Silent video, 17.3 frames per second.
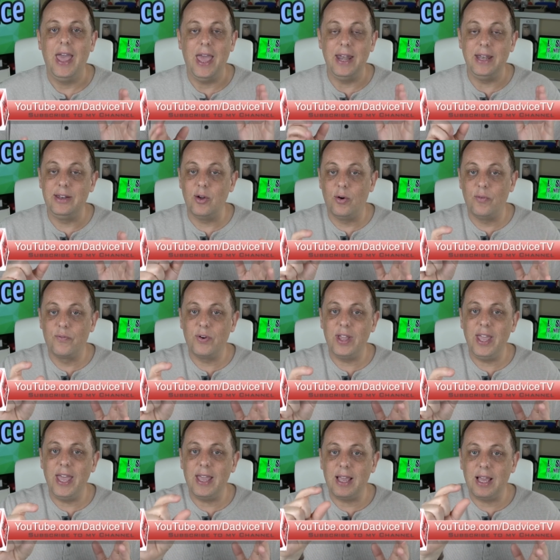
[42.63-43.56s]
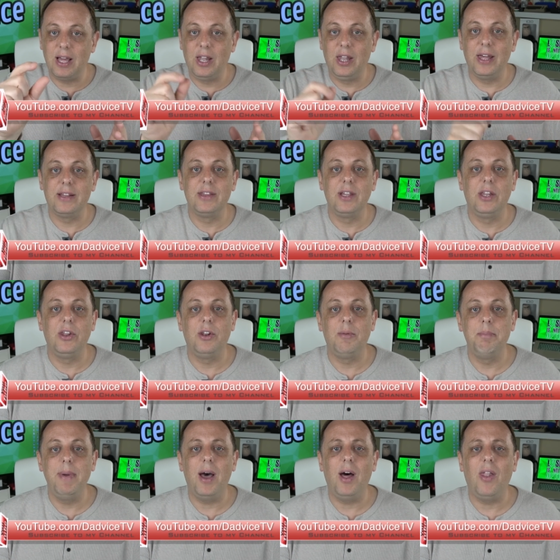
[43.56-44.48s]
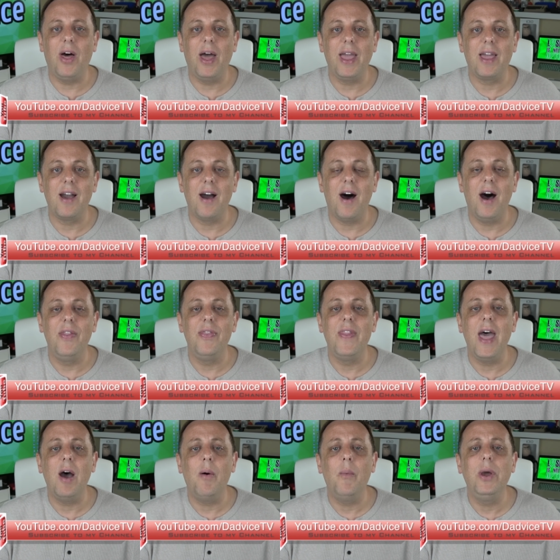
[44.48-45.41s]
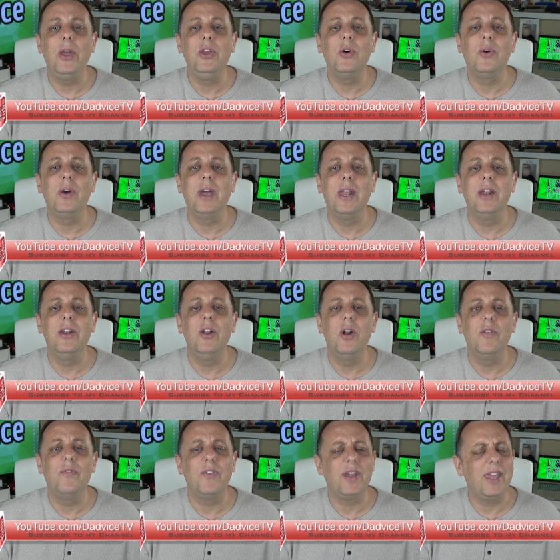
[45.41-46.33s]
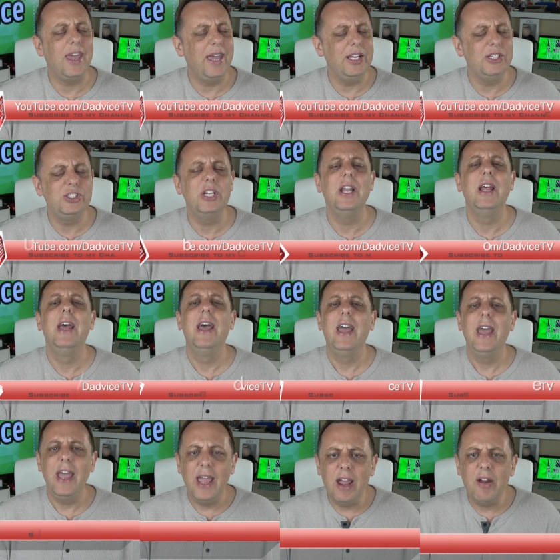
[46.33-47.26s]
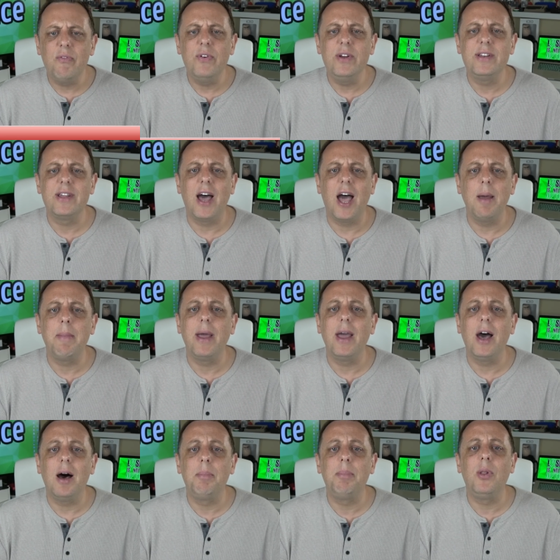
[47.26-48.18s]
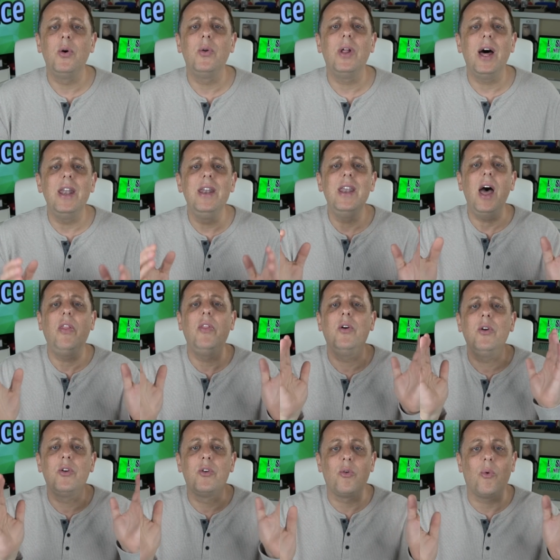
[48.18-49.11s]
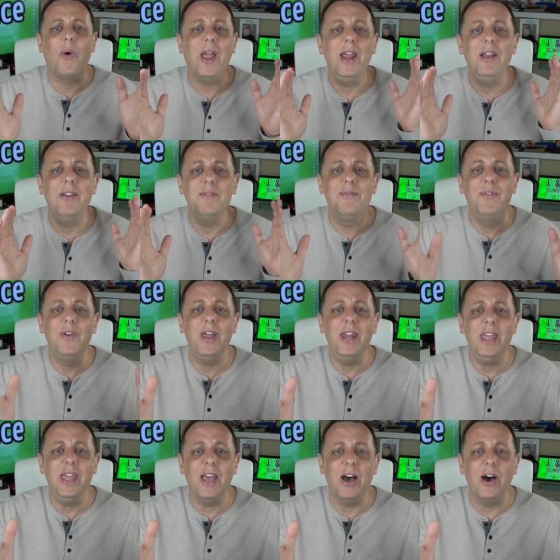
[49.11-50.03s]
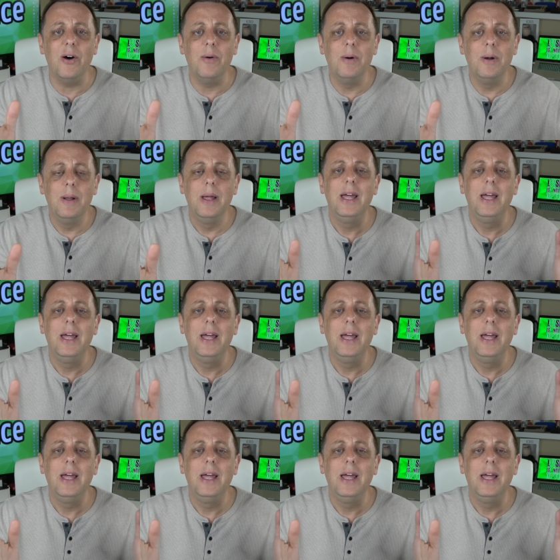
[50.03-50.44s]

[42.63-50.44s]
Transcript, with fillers: And don't forget, click the little bell icon. That way you'll get a notification every time I upload another great video.